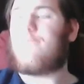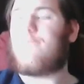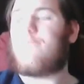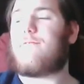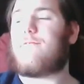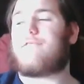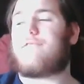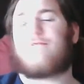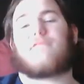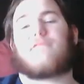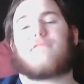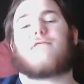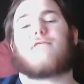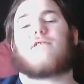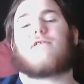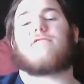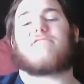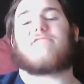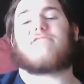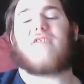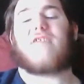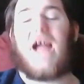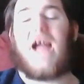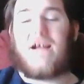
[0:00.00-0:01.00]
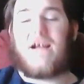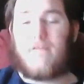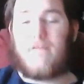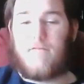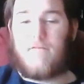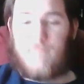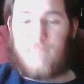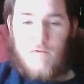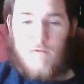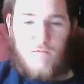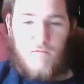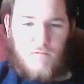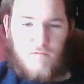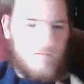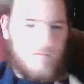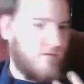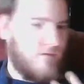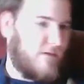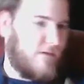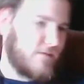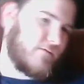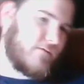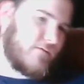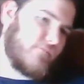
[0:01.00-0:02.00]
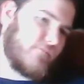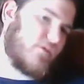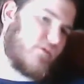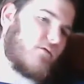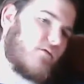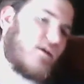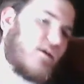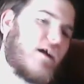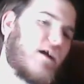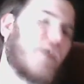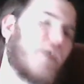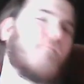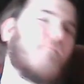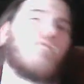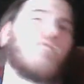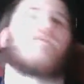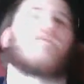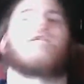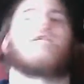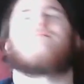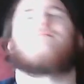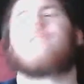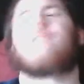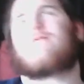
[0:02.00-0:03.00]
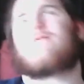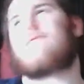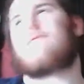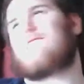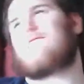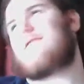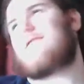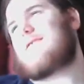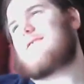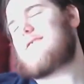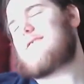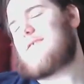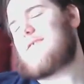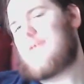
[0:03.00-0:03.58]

listen, trickle, just echo if you were wrong, if you were, I got to have this one.